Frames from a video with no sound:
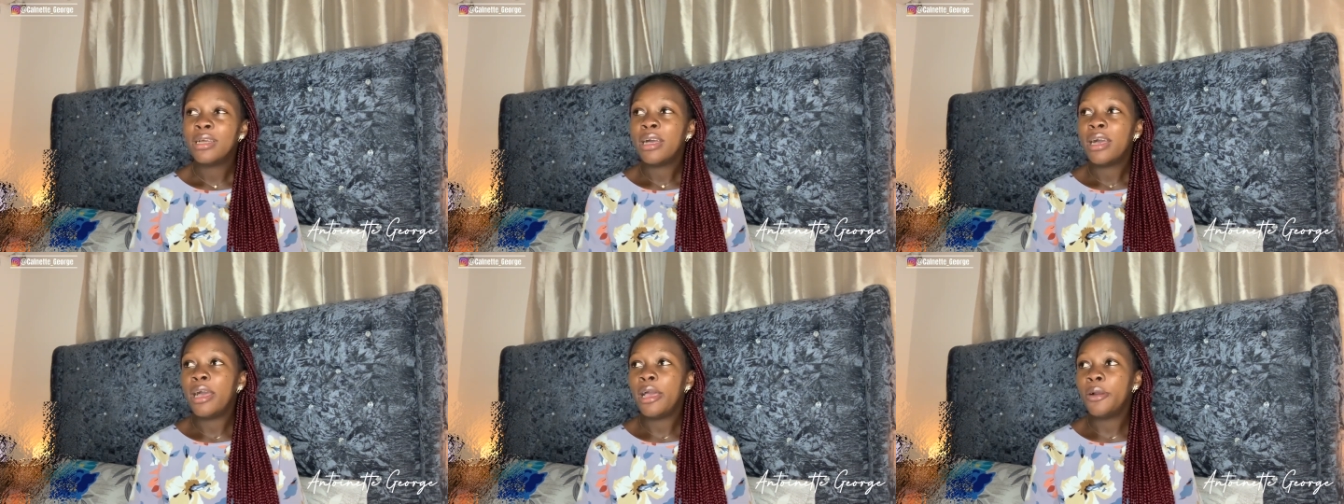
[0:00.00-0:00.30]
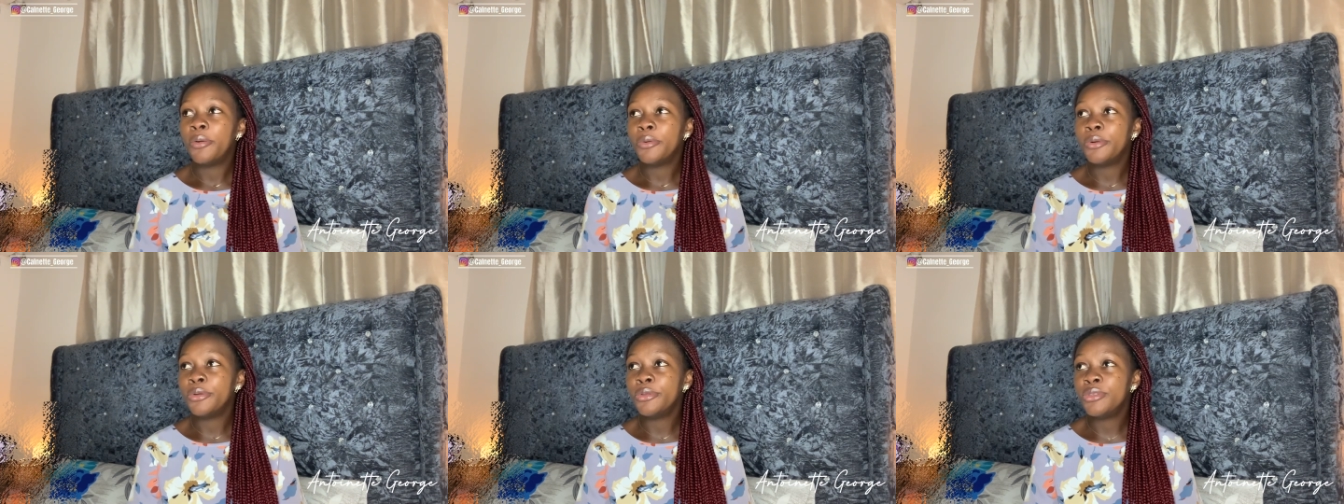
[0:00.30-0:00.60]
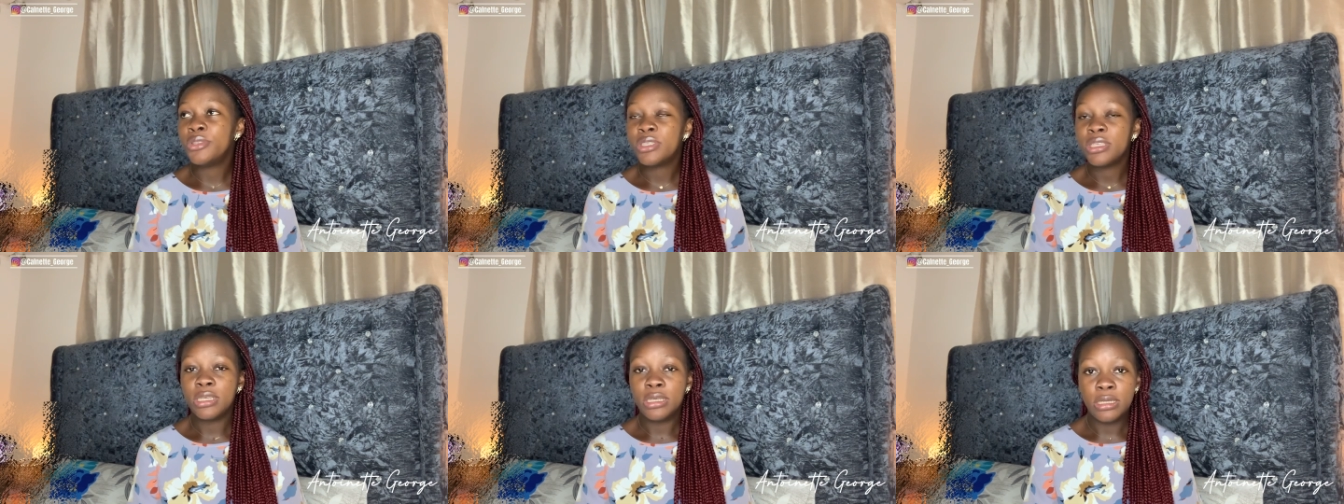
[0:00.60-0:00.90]
i
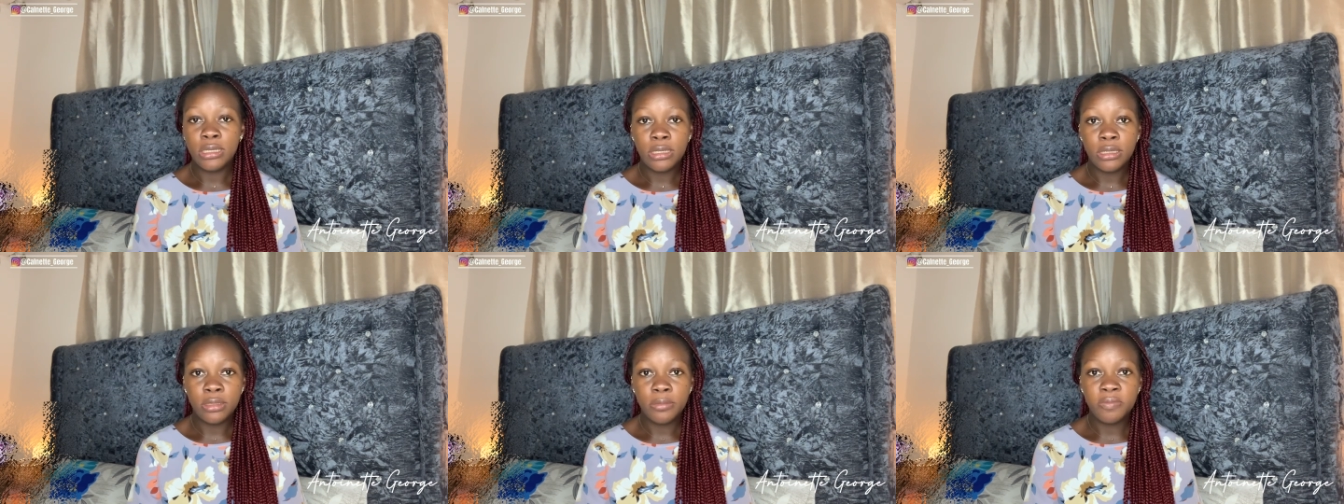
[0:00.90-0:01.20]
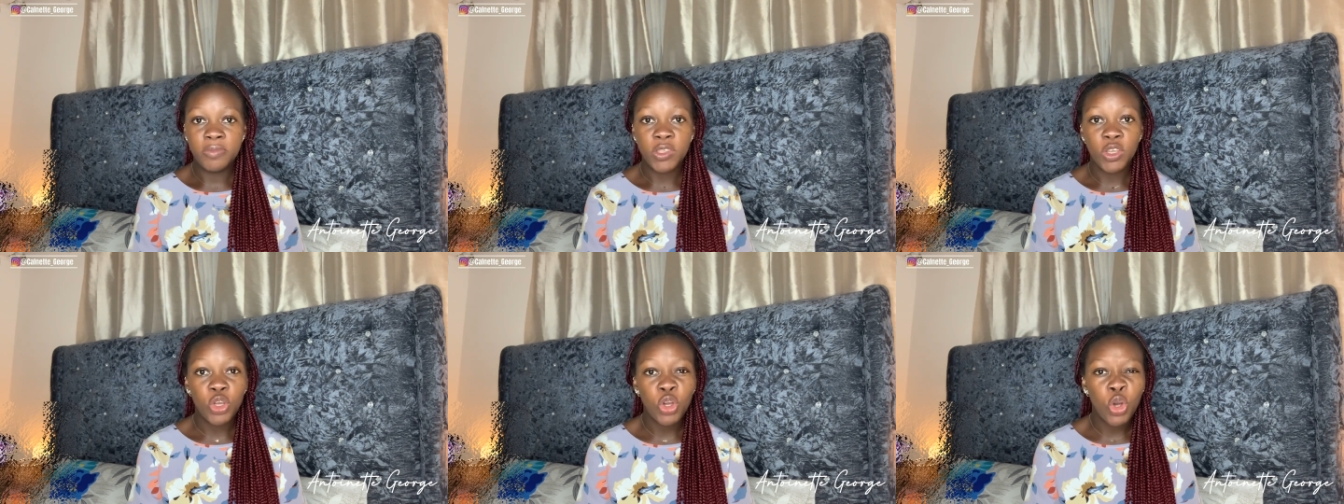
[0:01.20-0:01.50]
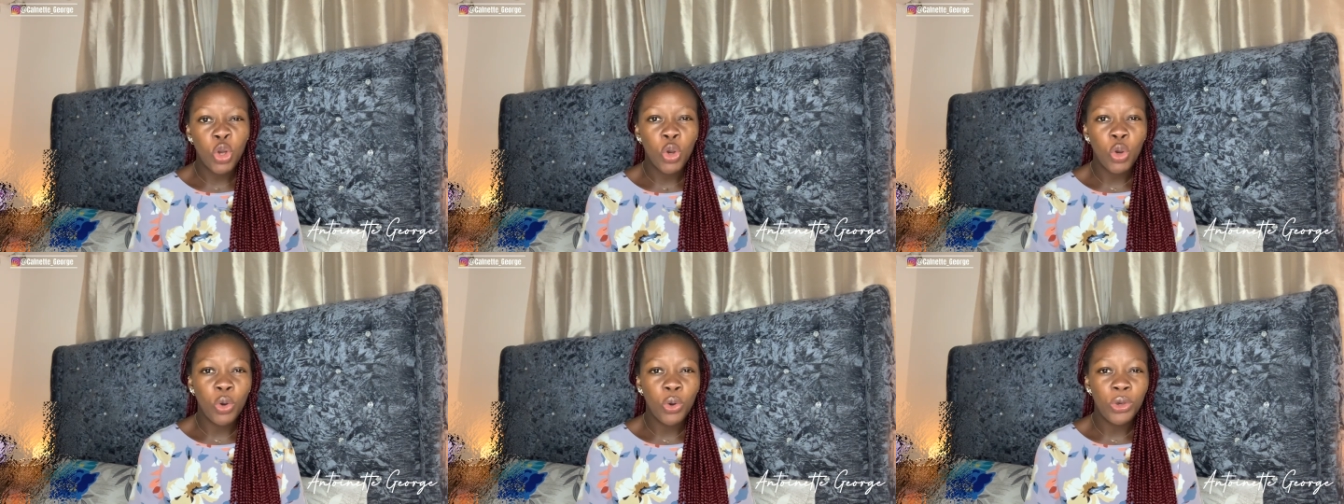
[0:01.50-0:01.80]
want um the
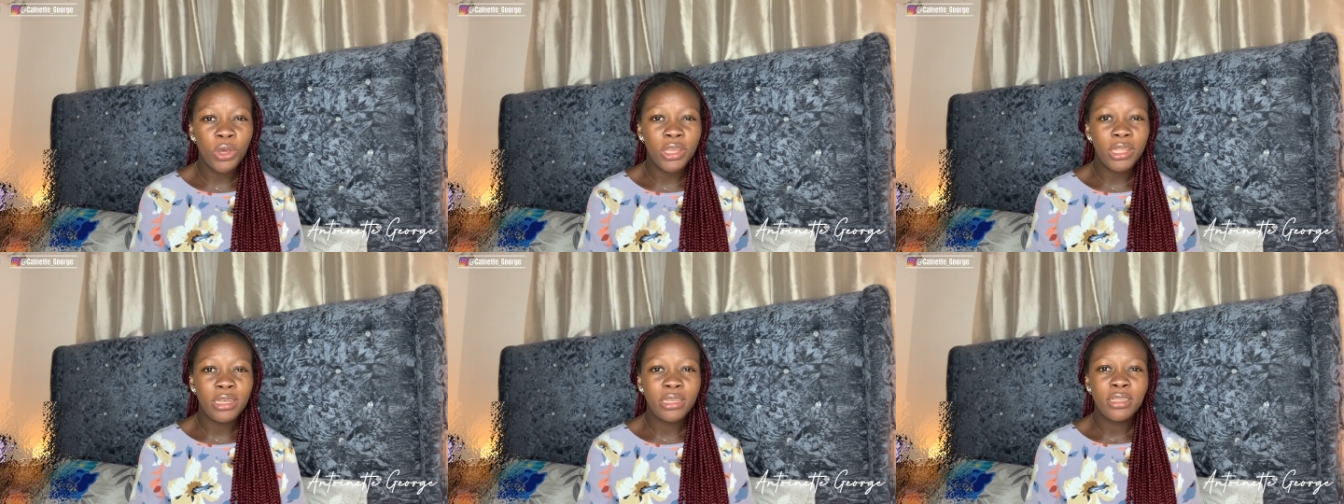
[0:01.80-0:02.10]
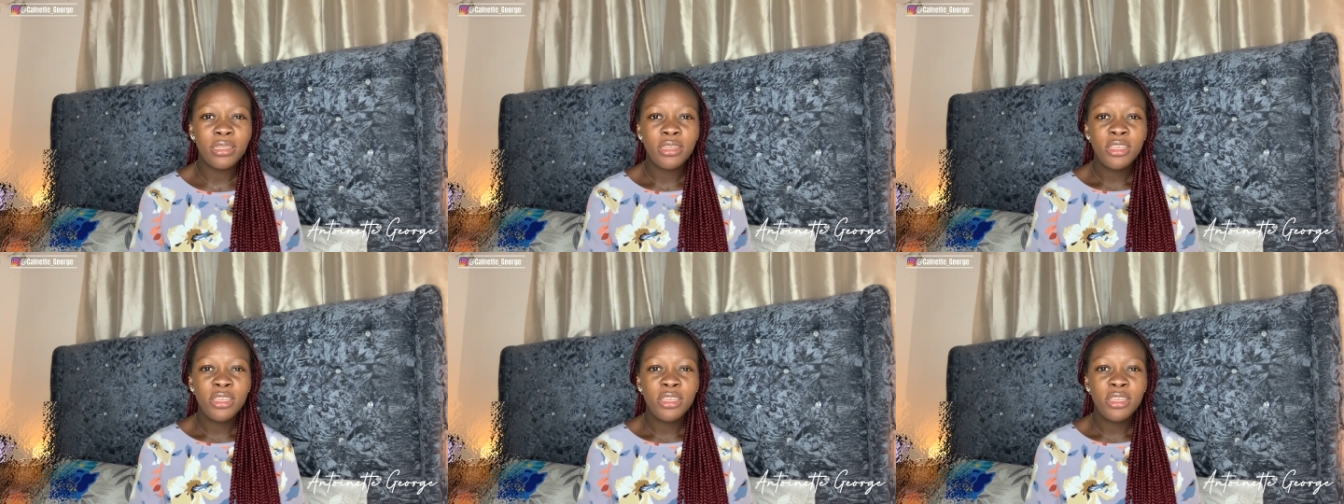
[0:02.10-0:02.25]
coil